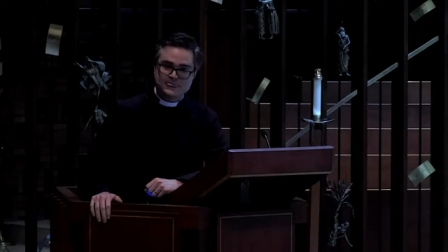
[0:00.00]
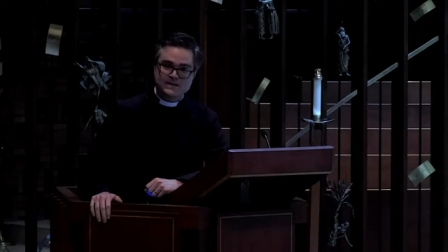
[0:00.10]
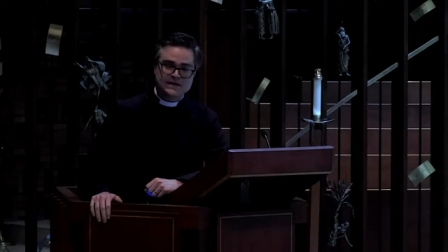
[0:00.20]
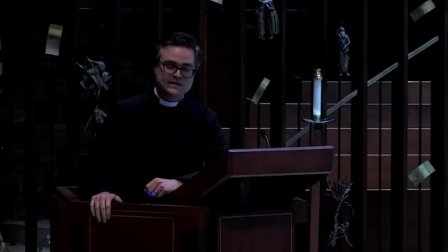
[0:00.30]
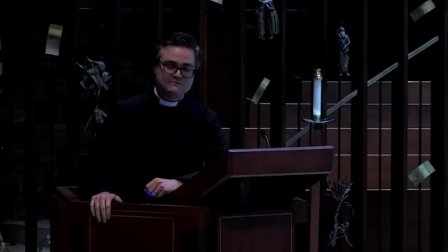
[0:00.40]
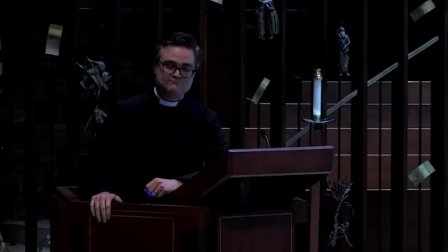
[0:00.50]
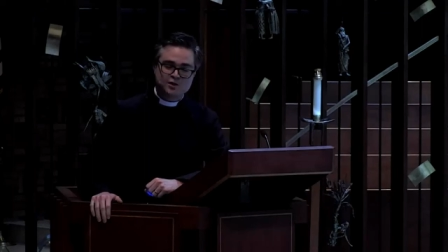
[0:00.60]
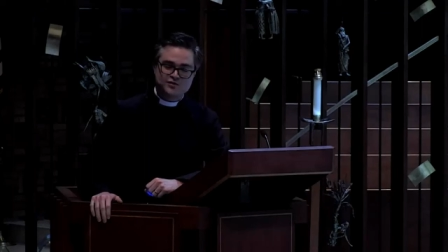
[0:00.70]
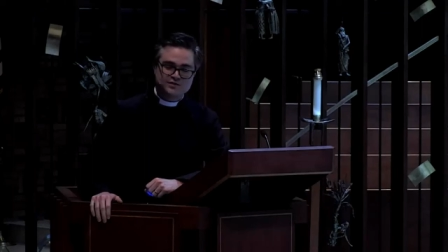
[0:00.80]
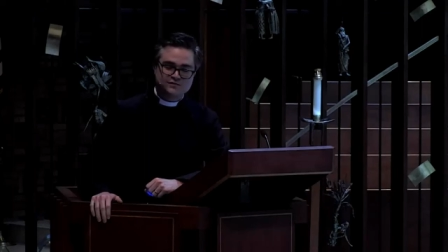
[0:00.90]
His
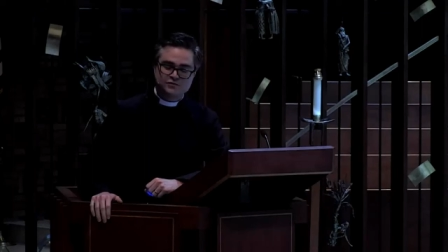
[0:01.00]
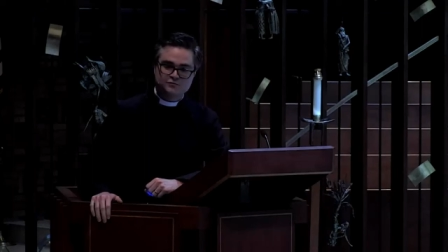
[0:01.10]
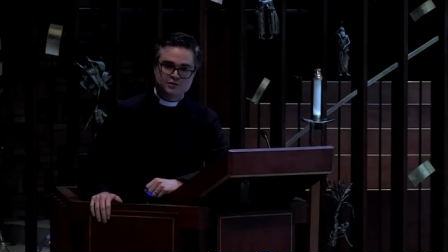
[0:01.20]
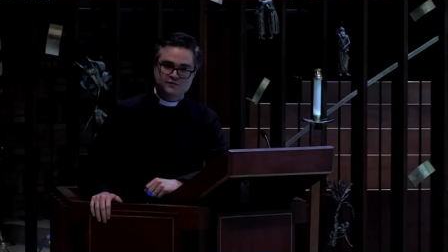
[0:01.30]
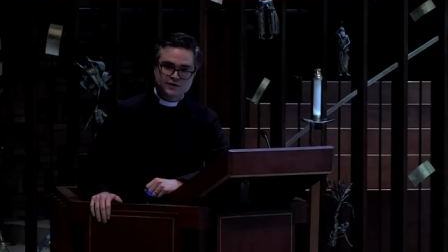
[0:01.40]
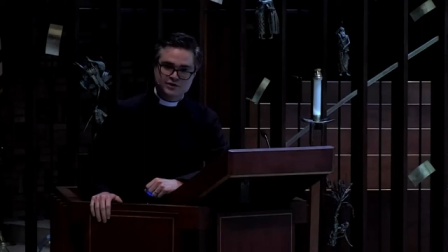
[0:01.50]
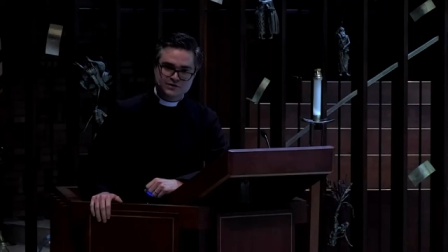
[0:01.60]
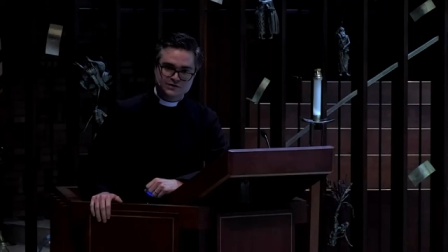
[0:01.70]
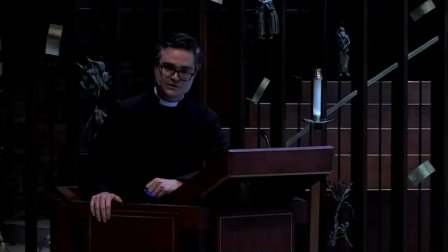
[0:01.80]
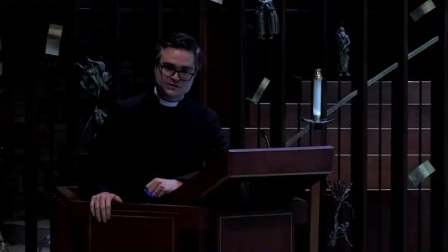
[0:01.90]
merciful
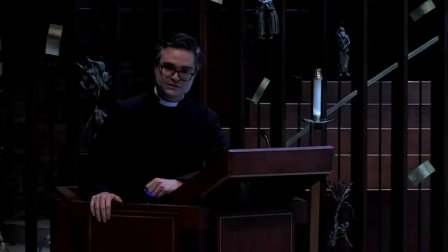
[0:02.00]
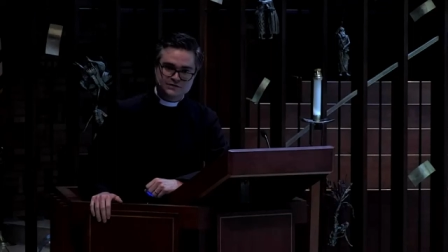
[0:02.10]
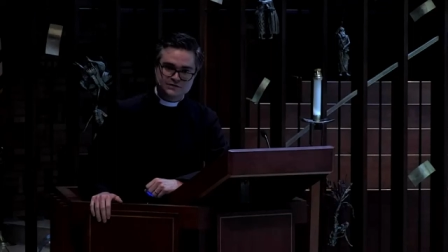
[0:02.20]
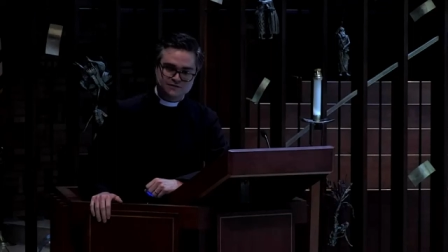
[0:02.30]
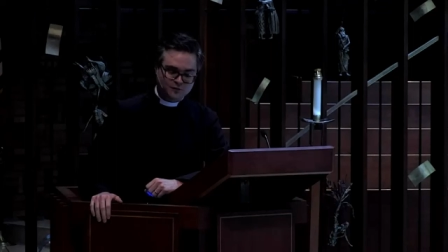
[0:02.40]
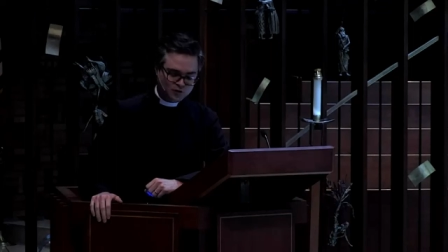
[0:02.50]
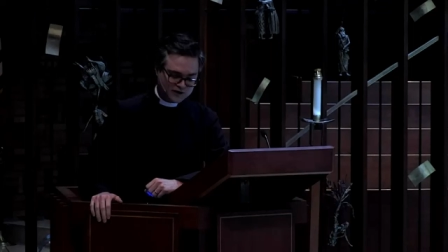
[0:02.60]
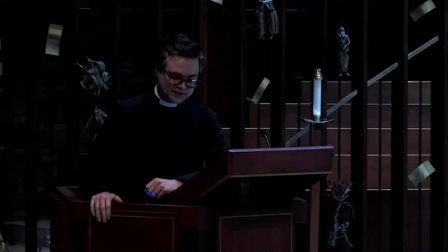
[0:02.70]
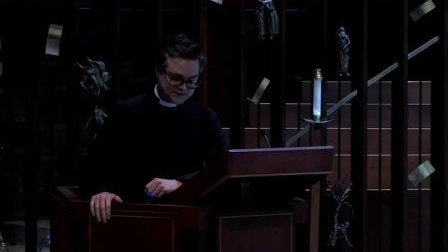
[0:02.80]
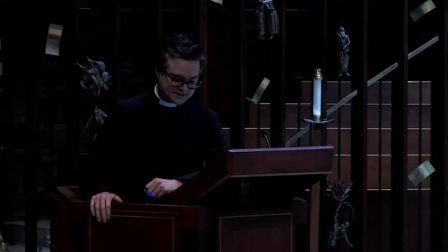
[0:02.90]
provision for
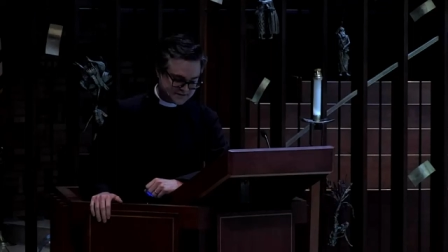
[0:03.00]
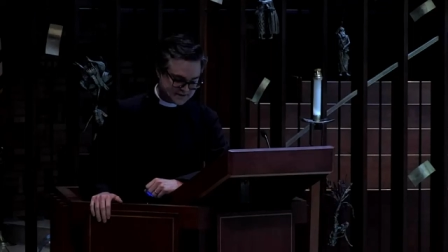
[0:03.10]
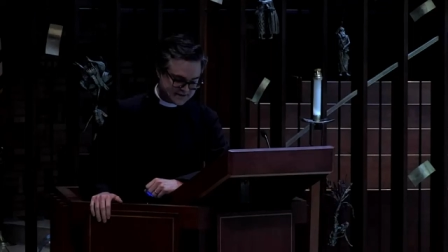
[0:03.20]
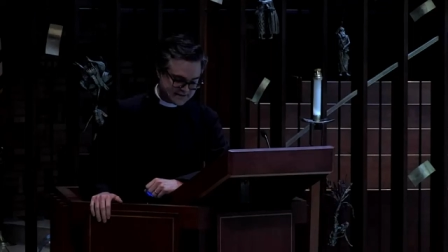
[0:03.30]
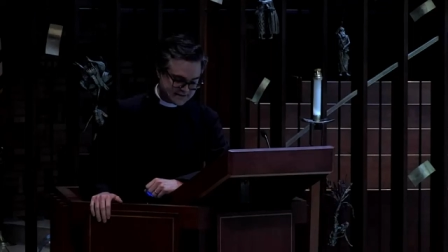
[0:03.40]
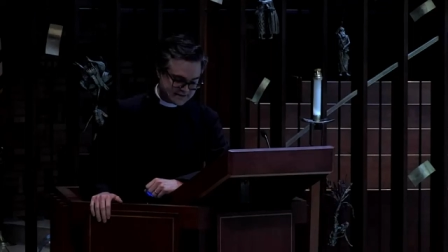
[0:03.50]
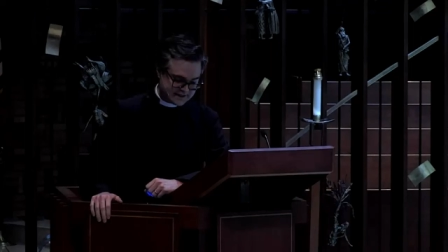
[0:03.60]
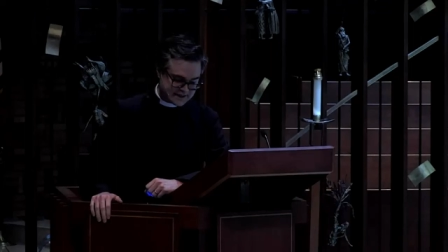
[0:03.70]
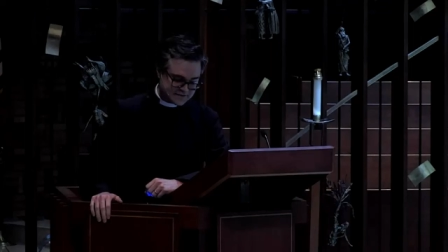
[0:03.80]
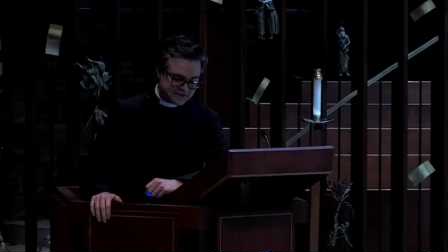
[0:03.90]
us,
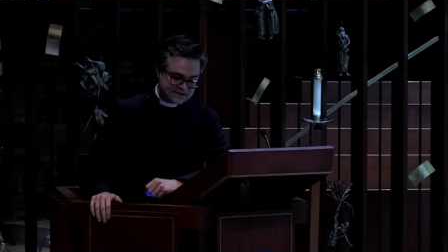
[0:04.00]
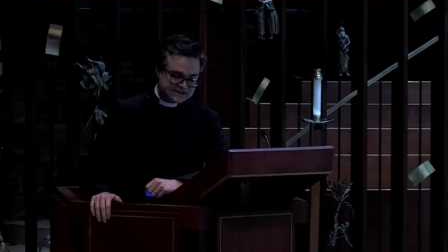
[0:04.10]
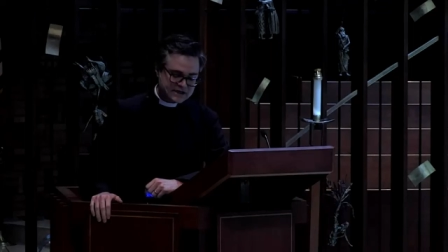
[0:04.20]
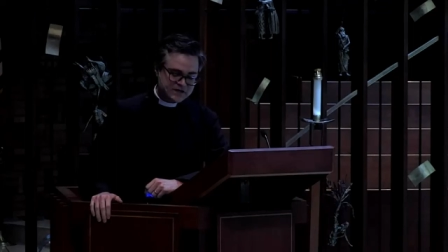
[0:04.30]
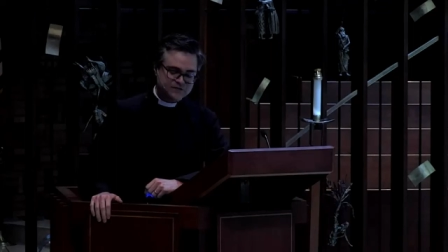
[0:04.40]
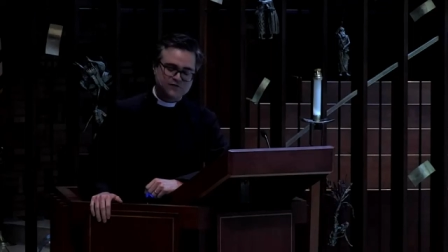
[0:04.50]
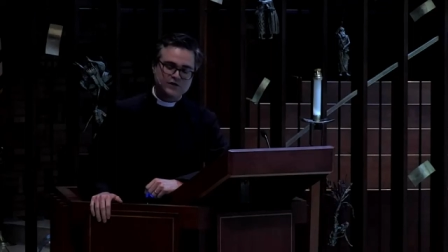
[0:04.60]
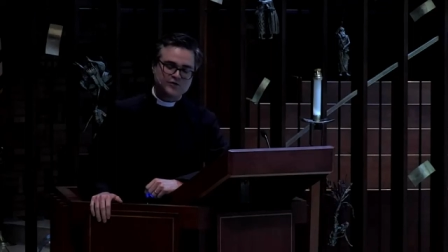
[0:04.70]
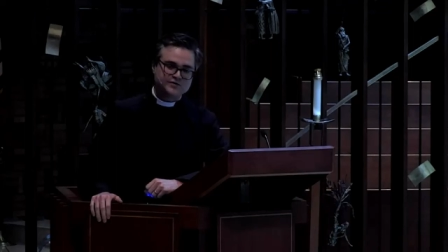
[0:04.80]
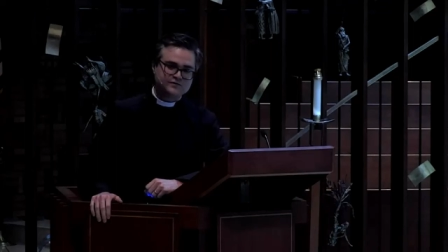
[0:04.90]
in the midst even of
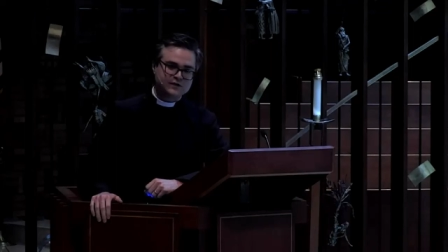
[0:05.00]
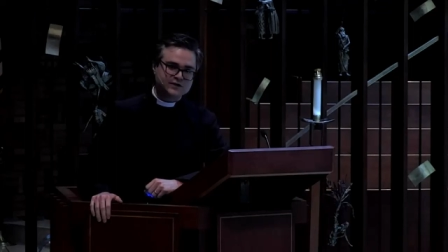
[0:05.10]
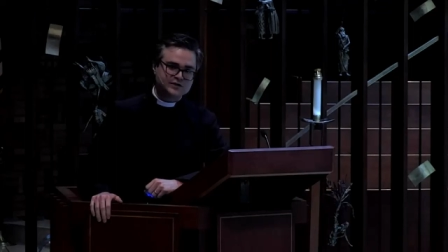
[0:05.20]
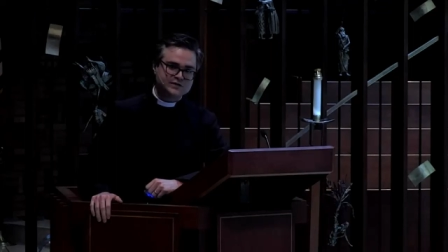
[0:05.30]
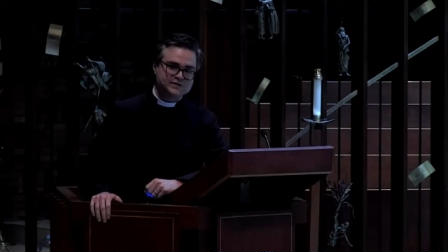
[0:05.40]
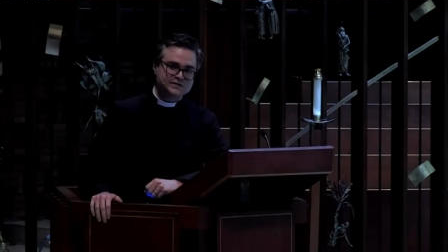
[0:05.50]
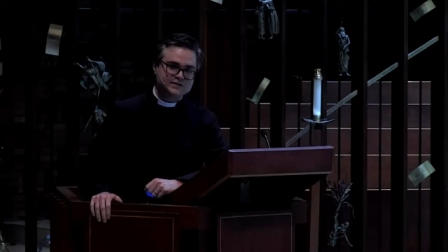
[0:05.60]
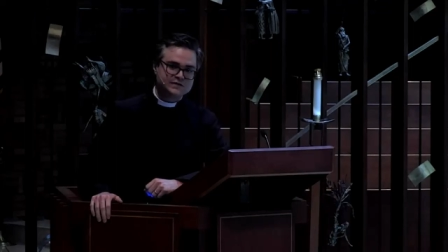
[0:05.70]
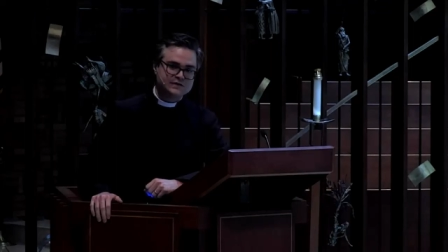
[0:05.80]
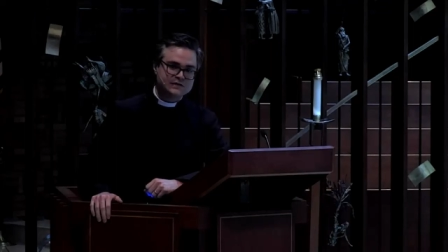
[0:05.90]
those afflictions
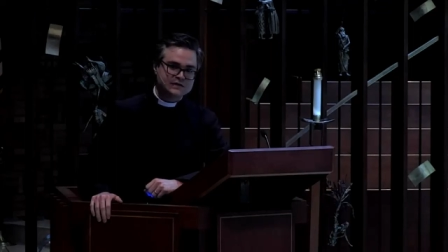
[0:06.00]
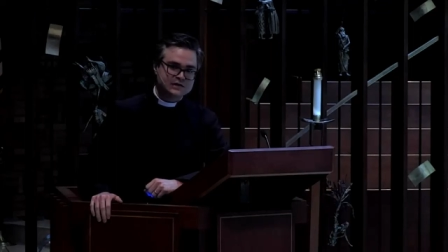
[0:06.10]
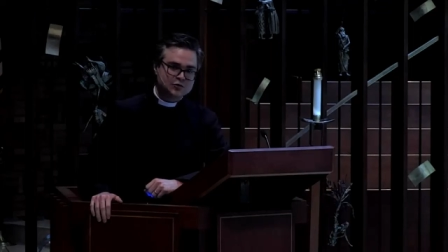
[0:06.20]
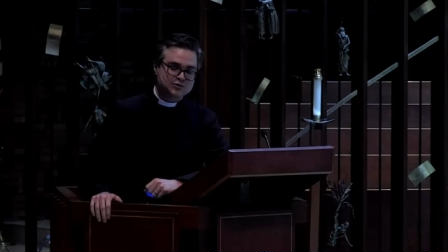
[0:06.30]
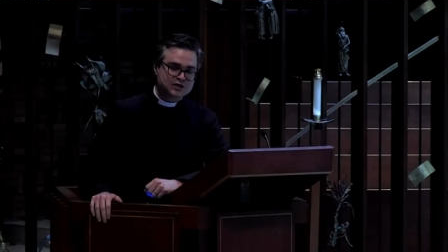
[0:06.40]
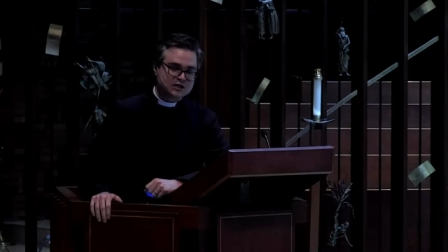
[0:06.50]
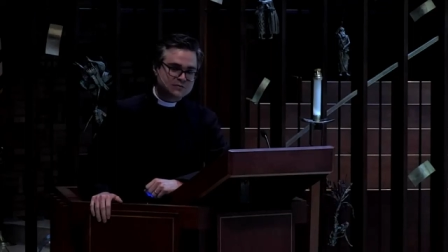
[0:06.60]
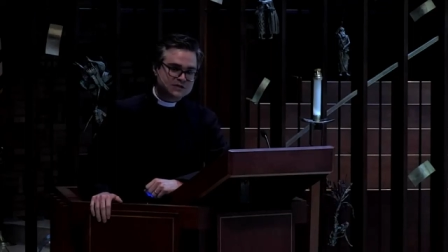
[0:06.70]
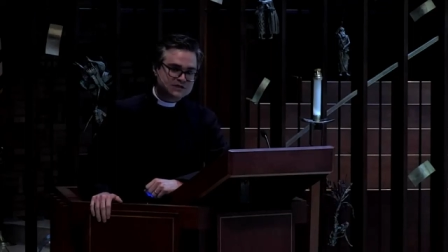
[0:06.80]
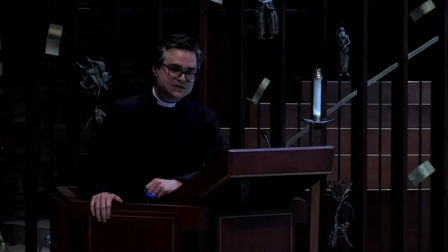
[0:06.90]
which He
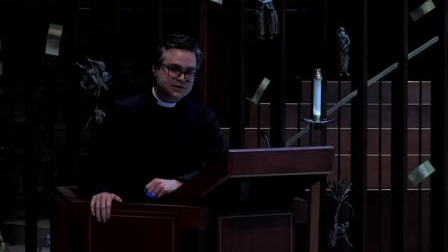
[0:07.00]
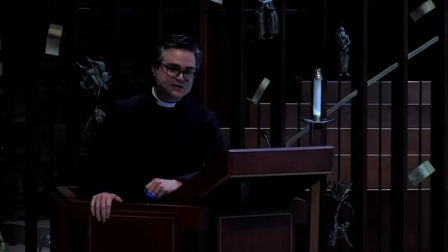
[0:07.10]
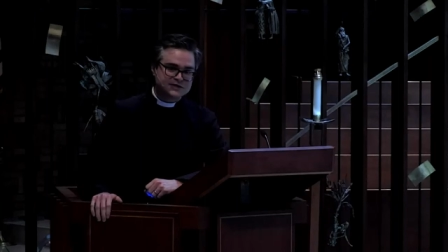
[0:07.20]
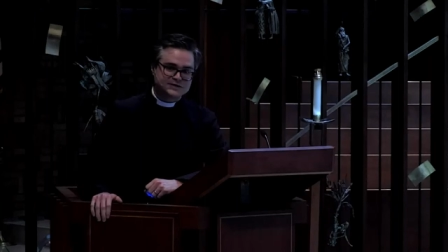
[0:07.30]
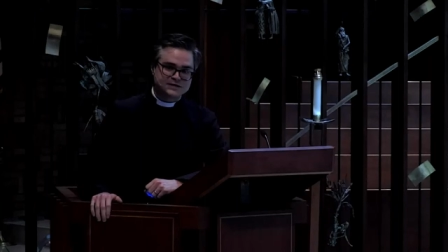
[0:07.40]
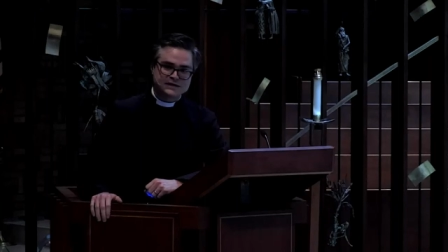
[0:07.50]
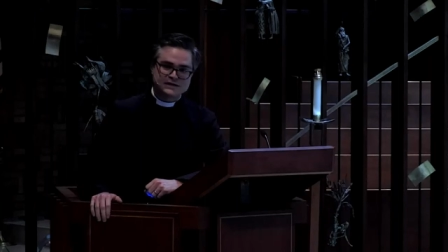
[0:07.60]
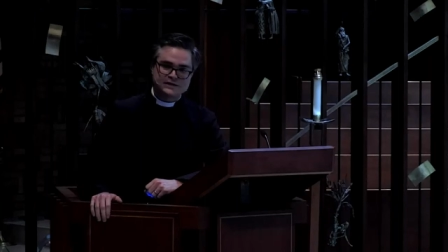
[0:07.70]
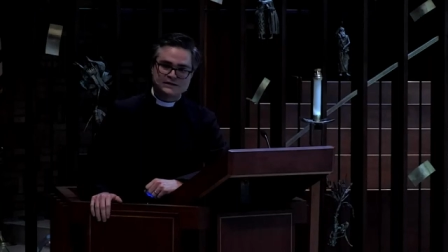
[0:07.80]
mysteriously,